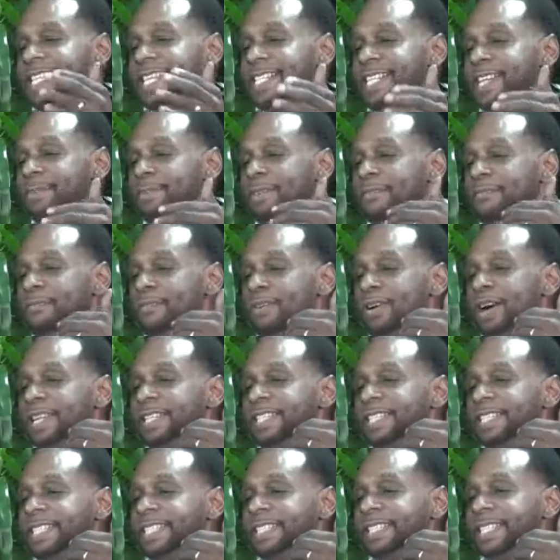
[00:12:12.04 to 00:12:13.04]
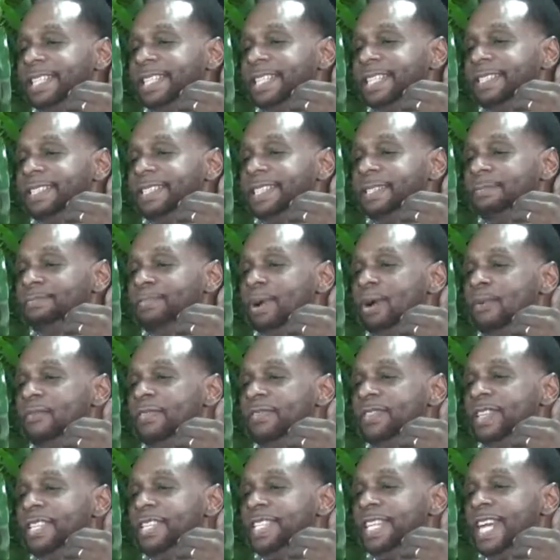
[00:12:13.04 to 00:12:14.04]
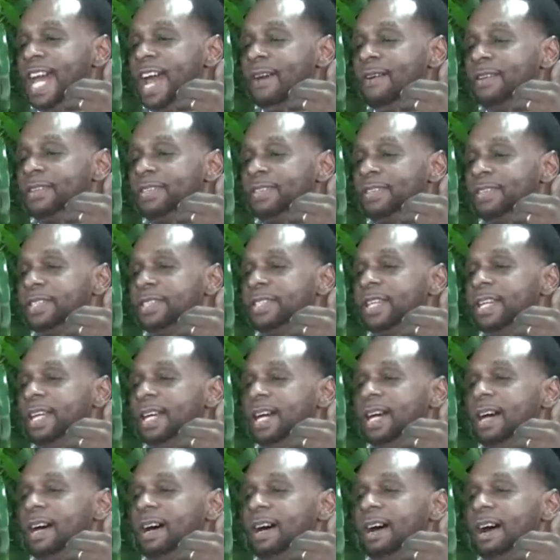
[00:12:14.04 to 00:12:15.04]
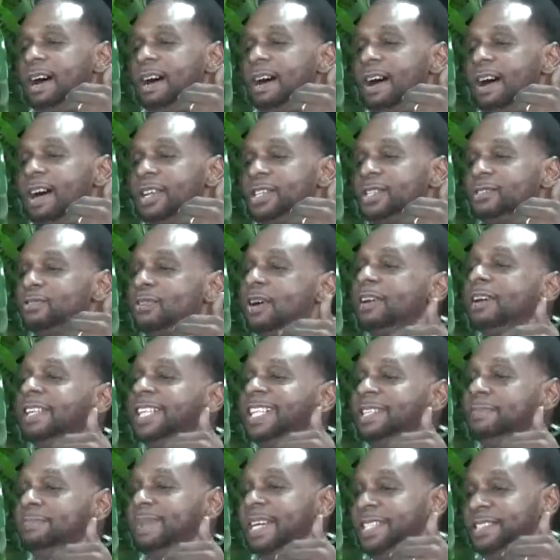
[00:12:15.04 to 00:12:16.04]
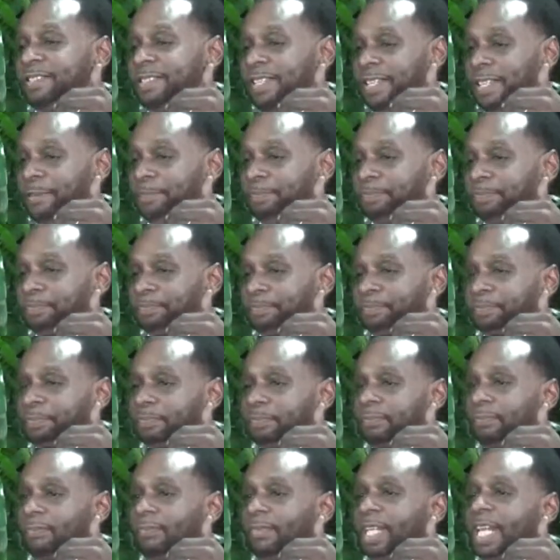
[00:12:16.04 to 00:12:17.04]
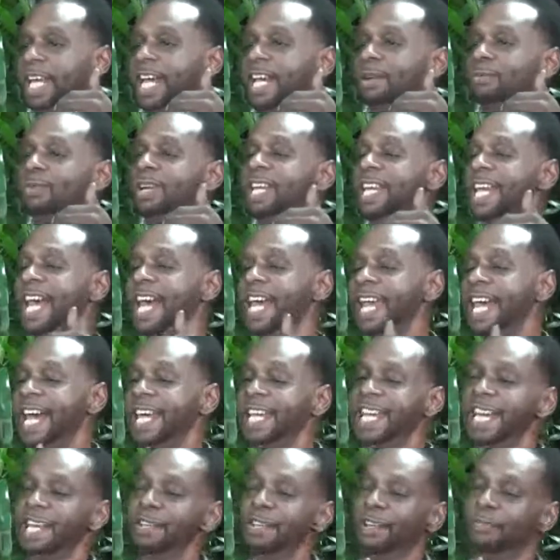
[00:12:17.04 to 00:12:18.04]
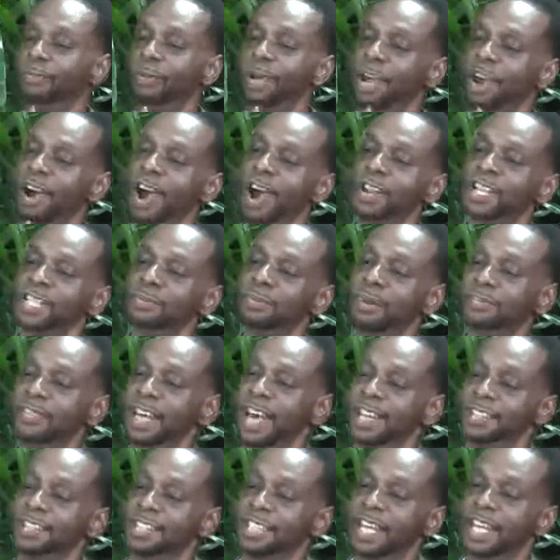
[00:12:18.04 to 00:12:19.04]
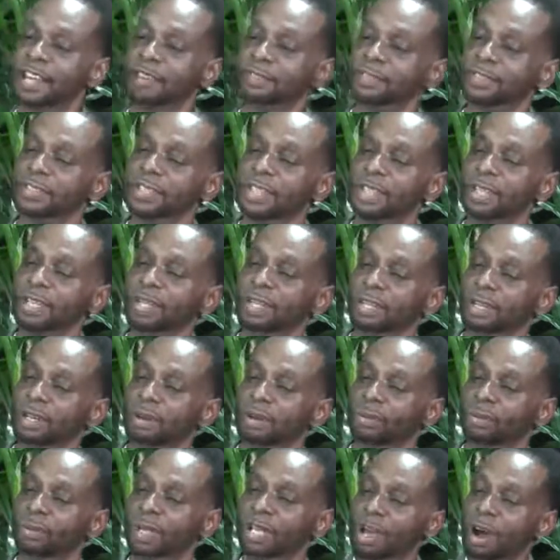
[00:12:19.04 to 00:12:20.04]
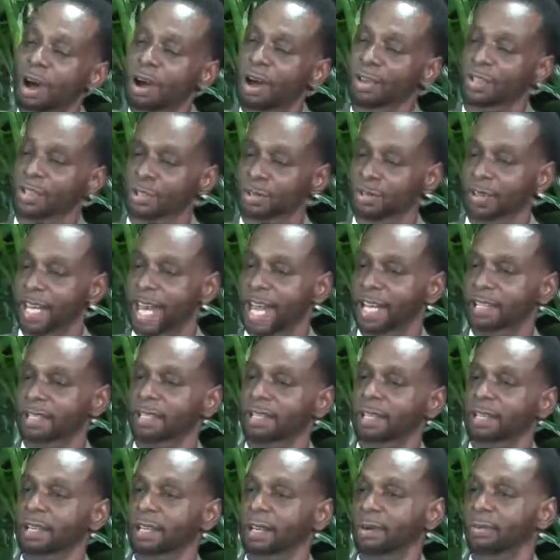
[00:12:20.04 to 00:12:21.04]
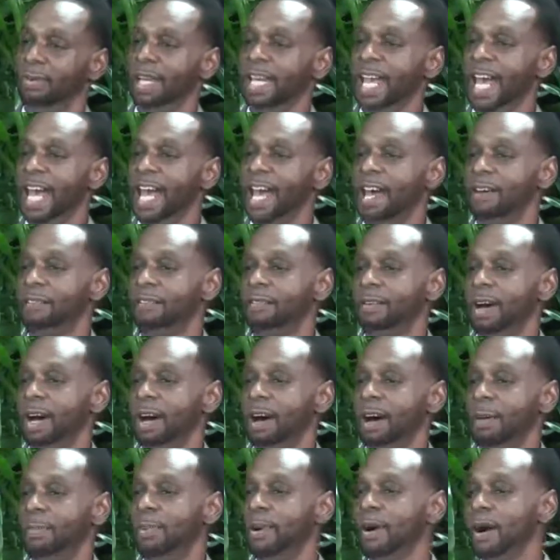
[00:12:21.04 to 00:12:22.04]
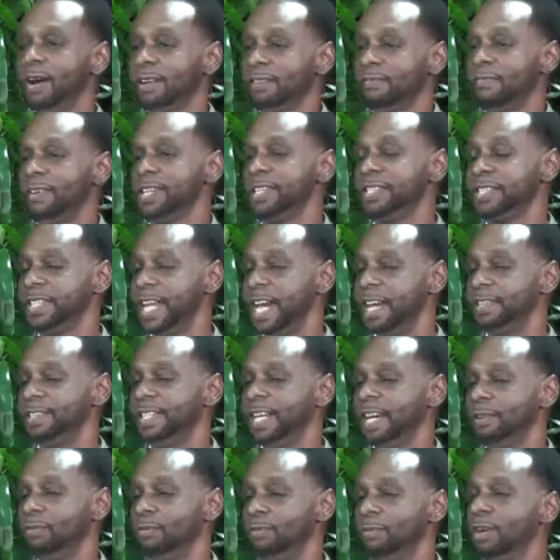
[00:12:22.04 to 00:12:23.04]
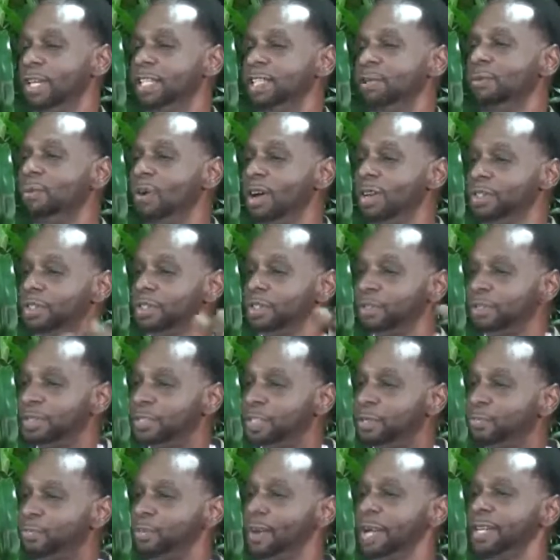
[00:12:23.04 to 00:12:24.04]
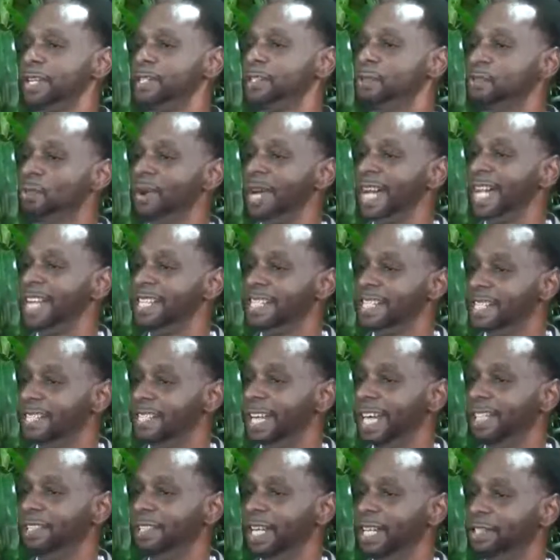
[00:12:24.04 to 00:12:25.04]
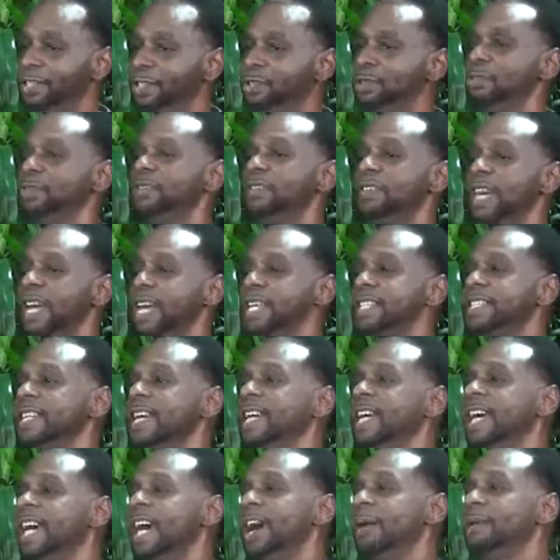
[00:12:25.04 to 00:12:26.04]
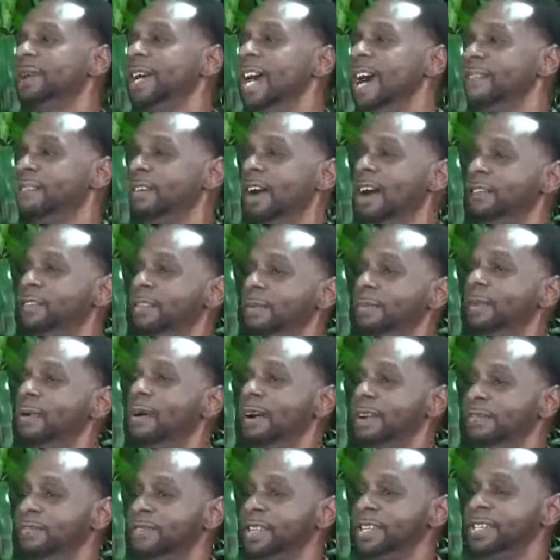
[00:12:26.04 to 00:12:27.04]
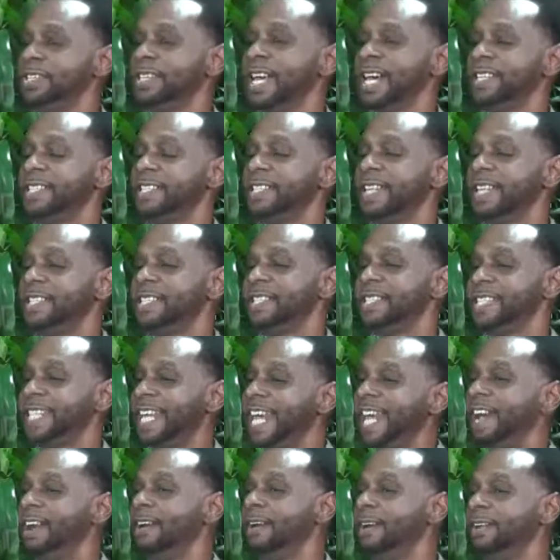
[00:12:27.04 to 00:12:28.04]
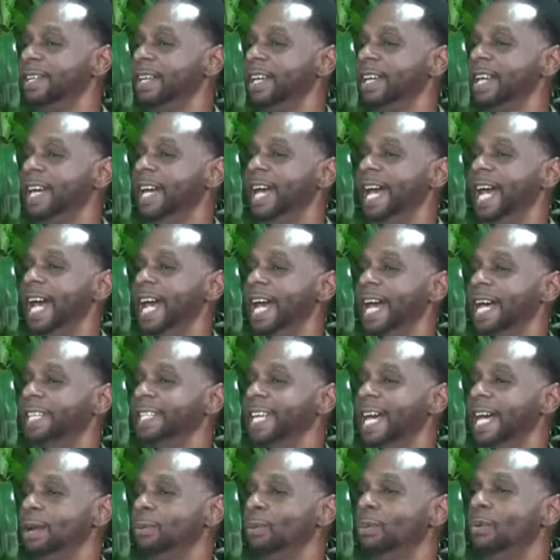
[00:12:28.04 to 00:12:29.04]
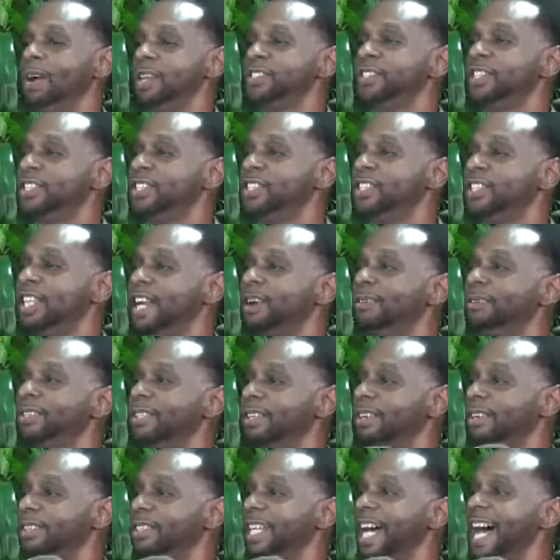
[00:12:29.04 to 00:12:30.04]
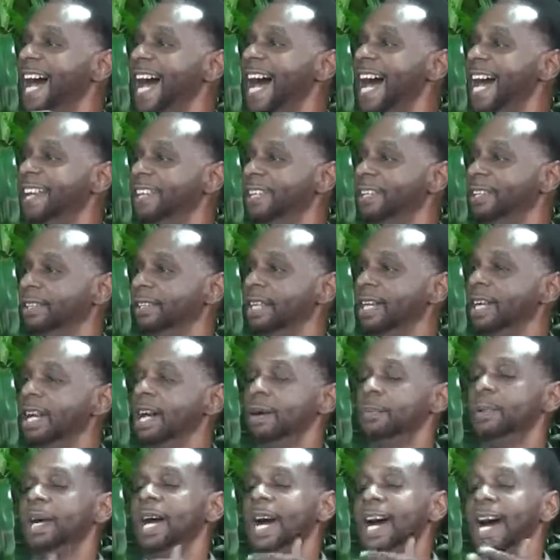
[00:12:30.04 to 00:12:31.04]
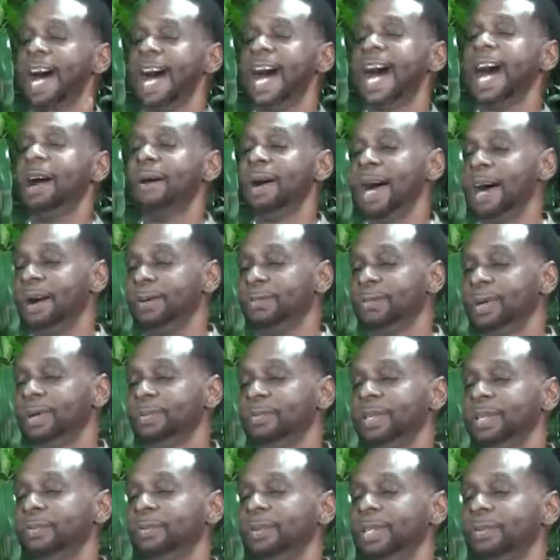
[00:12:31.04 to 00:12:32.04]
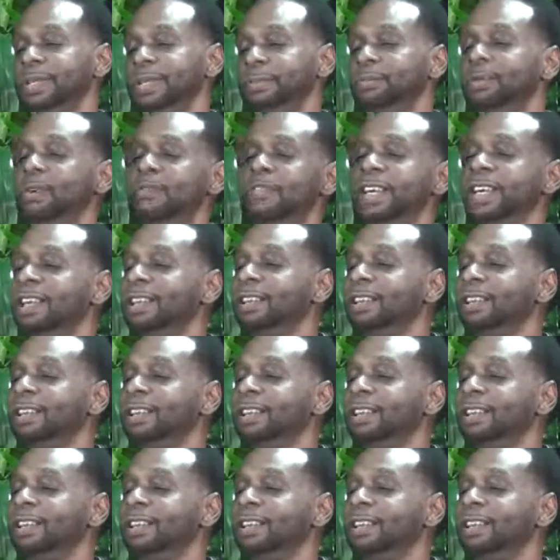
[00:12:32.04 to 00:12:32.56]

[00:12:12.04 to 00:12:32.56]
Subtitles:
I said before, both of these characters are struggling mentally. And if we're honest with ourselves, we all do that. We have a part of us that really wants to spread its wings and do things, and we have another part of us that's scared and wants to shelter, to hide in. Right. We're moving